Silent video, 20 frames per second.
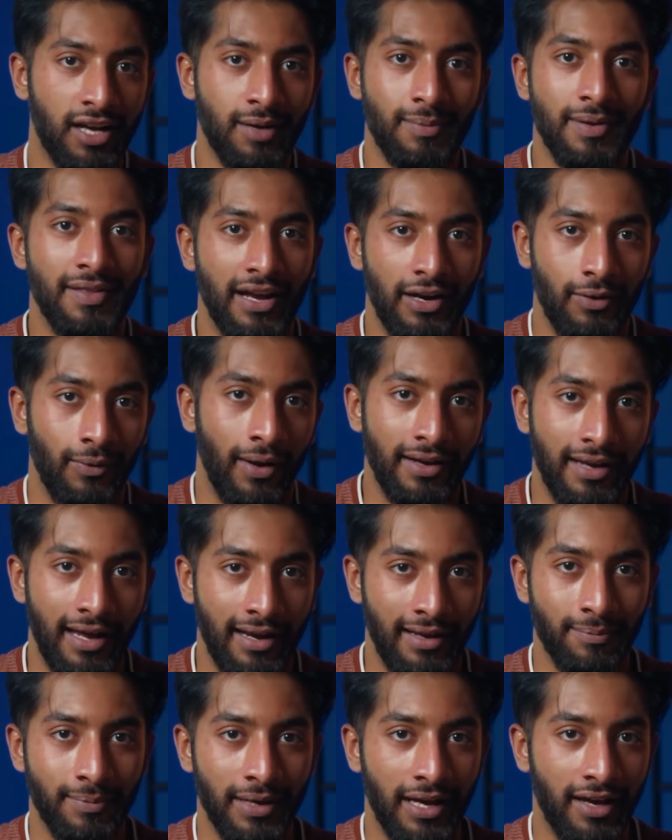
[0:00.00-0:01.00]
going to be that great at
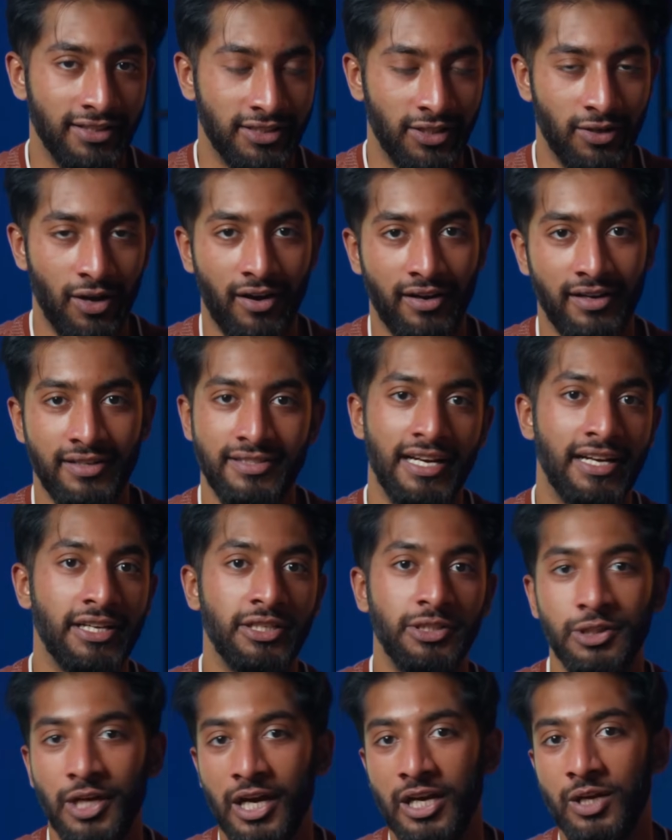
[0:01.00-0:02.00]
it because you're not going to take a
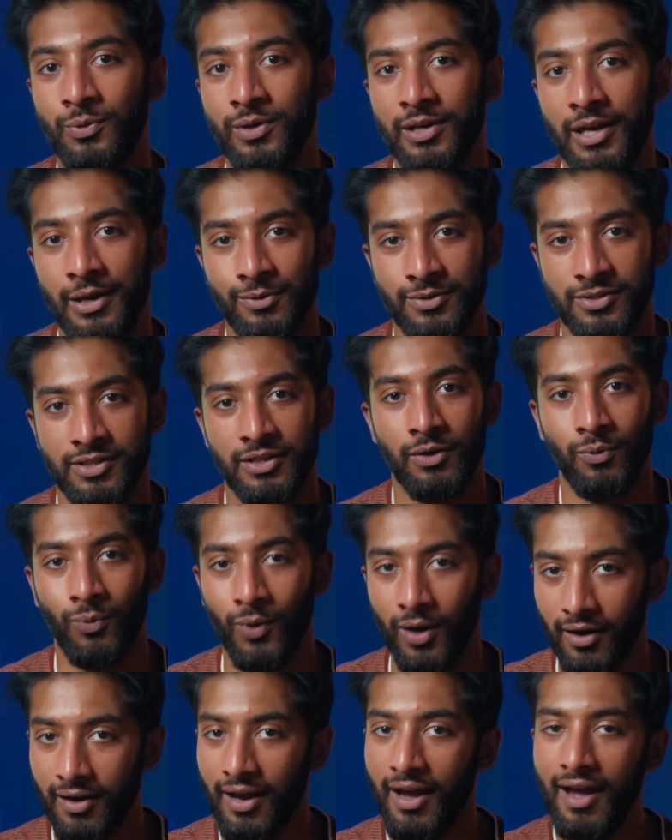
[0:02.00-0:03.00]
genuine interest in your
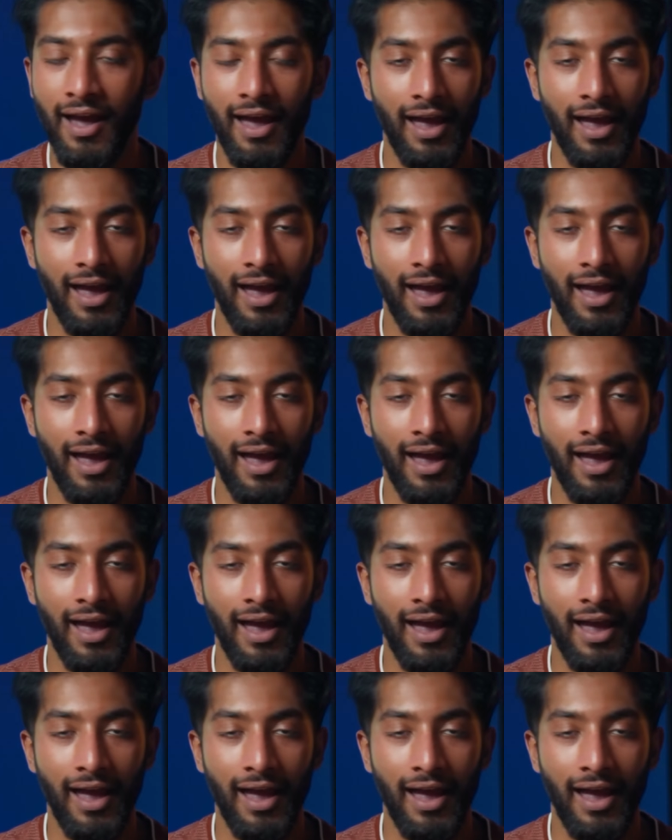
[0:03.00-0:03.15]
work.